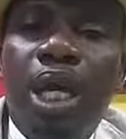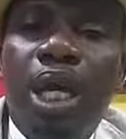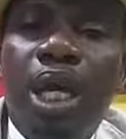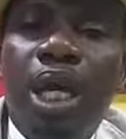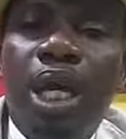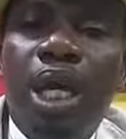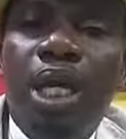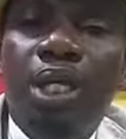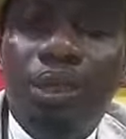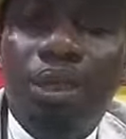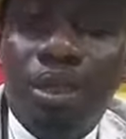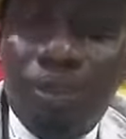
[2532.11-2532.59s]

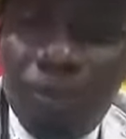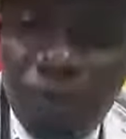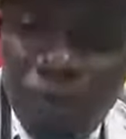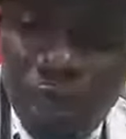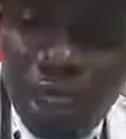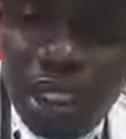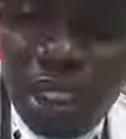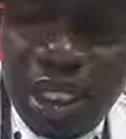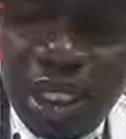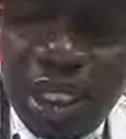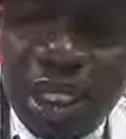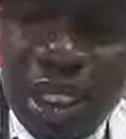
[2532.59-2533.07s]
It's
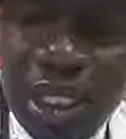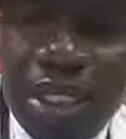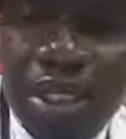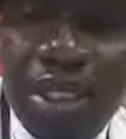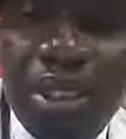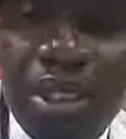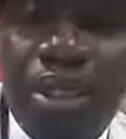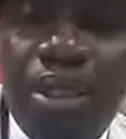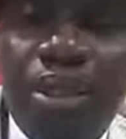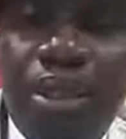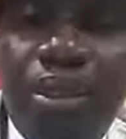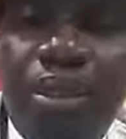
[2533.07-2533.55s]

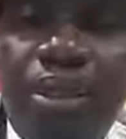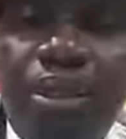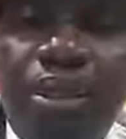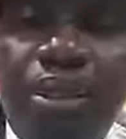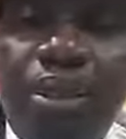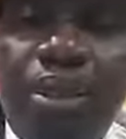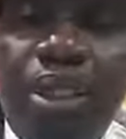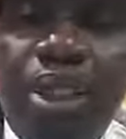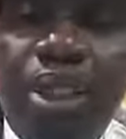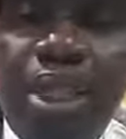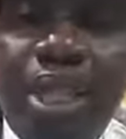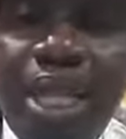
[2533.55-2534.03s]
unfortunate
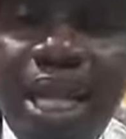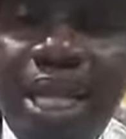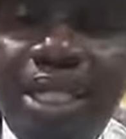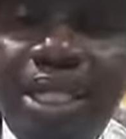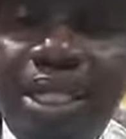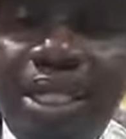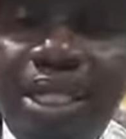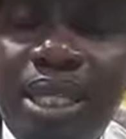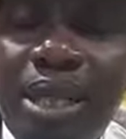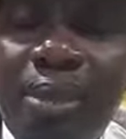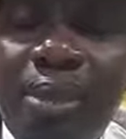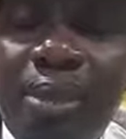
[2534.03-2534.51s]
that it
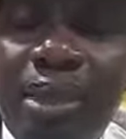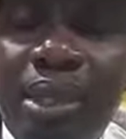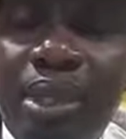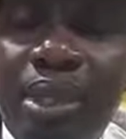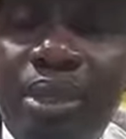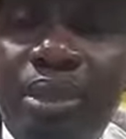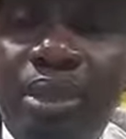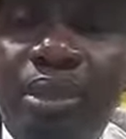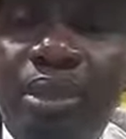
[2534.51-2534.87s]
has happened.